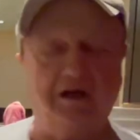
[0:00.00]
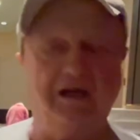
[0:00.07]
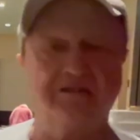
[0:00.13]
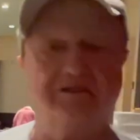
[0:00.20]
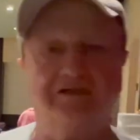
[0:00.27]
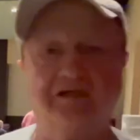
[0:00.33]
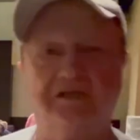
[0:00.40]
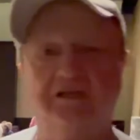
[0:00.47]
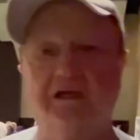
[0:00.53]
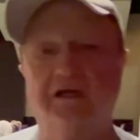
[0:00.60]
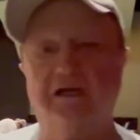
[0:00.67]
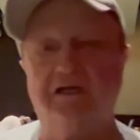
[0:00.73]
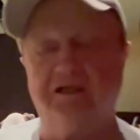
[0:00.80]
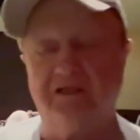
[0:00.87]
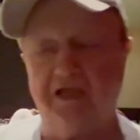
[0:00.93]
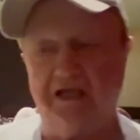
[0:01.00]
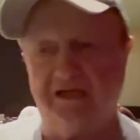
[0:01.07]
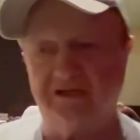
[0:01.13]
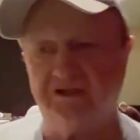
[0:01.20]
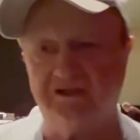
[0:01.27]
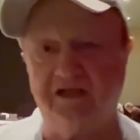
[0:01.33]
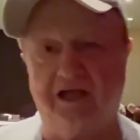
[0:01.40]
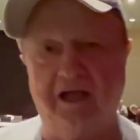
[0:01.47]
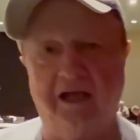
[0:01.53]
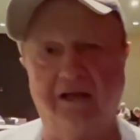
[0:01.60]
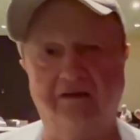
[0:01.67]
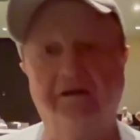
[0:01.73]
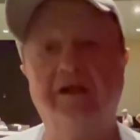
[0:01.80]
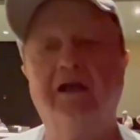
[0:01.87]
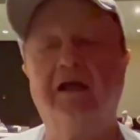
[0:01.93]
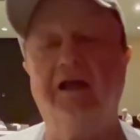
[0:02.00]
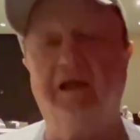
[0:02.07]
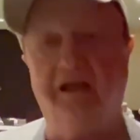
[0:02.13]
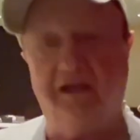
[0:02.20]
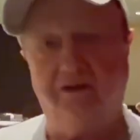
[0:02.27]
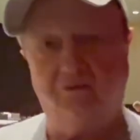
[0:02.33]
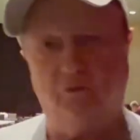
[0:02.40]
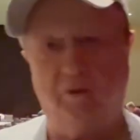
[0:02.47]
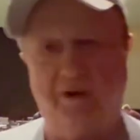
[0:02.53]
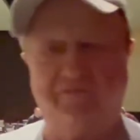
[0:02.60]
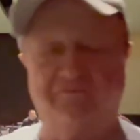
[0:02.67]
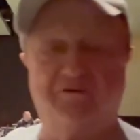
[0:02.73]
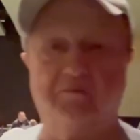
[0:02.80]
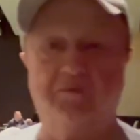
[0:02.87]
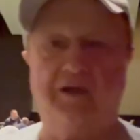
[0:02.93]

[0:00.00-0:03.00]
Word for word: I said yes, and it went from